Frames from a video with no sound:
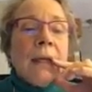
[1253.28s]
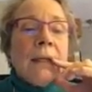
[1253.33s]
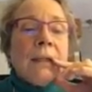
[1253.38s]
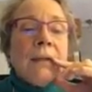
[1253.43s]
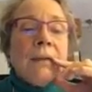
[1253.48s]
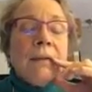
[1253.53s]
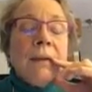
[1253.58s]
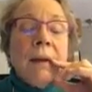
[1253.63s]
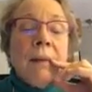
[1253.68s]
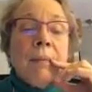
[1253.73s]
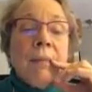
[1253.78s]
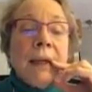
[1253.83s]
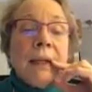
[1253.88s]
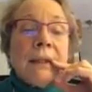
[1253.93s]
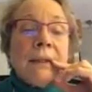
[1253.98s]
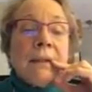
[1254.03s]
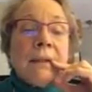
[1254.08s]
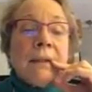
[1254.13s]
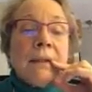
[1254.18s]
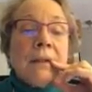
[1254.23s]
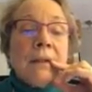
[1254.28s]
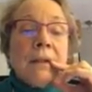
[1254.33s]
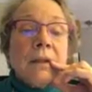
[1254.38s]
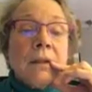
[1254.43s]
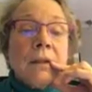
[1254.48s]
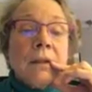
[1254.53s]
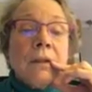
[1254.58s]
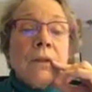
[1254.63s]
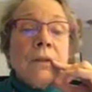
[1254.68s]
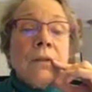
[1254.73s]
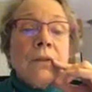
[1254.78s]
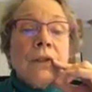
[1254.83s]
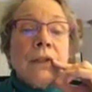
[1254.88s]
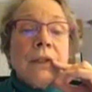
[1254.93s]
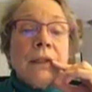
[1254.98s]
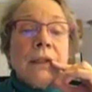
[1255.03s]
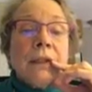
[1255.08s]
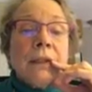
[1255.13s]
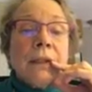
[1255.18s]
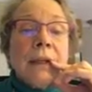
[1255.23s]
Did they mix at the
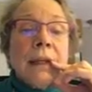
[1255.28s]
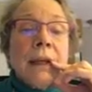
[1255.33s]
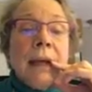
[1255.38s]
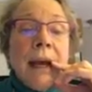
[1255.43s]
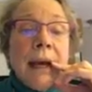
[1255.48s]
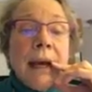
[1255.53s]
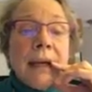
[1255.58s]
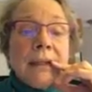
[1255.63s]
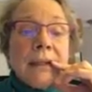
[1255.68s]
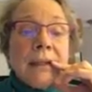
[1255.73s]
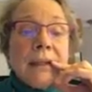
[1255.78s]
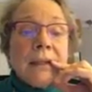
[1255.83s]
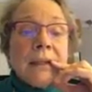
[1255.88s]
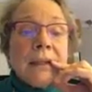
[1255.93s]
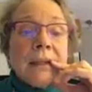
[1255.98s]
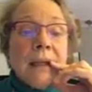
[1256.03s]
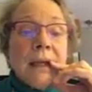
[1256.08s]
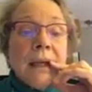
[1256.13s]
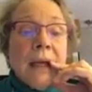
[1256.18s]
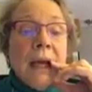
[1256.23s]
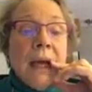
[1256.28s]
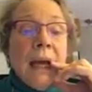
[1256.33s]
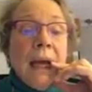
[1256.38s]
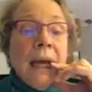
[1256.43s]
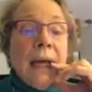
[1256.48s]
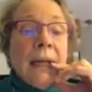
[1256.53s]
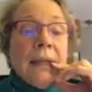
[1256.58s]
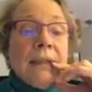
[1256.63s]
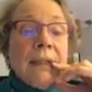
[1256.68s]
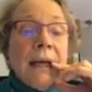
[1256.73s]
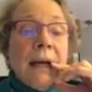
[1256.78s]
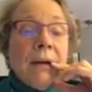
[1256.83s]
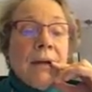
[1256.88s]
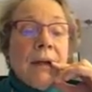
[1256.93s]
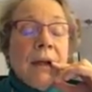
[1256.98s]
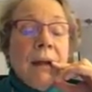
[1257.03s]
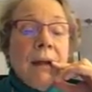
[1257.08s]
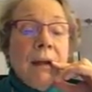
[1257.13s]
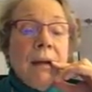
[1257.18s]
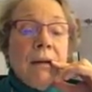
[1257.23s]
conclusion? Yes. And
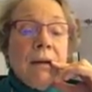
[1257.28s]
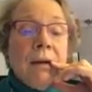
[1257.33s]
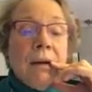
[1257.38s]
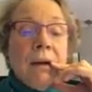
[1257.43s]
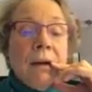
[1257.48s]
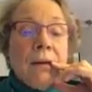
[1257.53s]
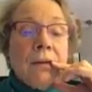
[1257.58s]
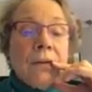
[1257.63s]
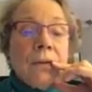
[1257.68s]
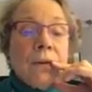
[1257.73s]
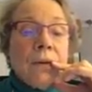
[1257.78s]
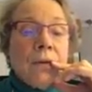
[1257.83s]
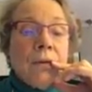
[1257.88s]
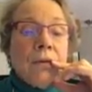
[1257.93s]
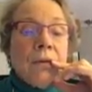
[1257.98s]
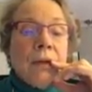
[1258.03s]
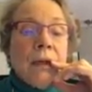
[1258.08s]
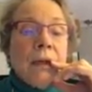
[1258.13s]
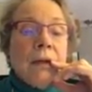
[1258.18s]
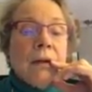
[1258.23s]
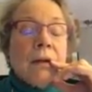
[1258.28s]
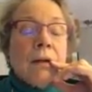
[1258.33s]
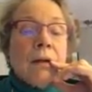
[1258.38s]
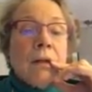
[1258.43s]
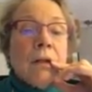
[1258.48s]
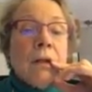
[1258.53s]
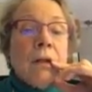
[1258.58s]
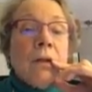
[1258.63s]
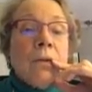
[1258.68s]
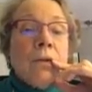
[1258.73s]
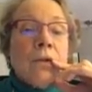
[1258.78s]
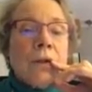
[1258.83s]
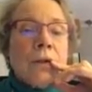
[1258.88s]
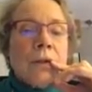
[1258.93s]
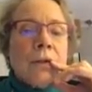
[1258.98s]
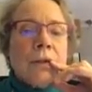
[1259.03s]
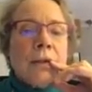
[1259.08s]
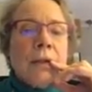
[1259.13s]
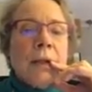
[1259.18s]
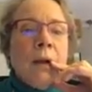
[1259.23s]
down here is sort of the
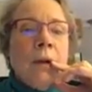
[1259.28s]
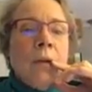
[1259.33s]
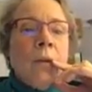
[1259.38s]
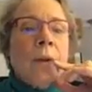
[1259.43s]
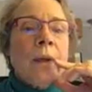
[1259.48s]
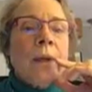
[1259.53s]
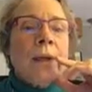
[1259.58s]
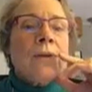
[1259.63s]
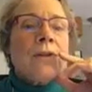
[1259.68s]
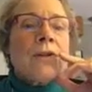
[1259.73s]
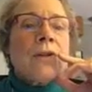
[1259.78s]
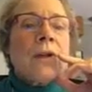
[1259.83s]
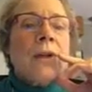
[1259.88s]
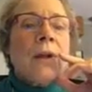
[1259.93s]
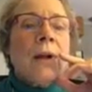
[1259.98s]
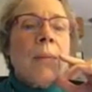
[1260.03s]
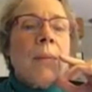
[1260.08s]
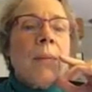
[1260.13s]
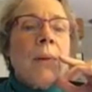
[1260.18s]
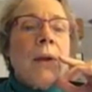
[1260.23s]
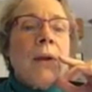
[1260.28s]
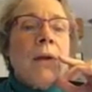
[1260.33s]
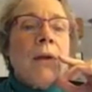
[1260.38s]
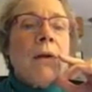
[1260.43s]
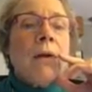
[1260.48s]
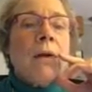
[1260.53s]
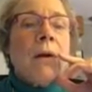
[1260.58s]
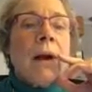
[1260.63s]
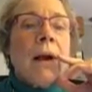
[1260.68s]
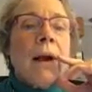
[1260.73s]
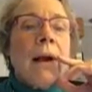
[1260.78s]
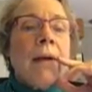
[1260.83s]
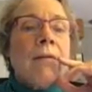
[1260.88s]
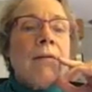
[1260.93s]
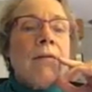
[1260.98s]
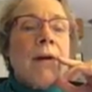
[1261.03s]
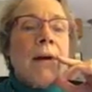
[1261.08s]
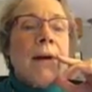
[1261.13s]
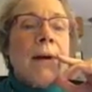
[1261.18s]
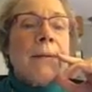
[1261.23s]
conclusions they reach, and up here I've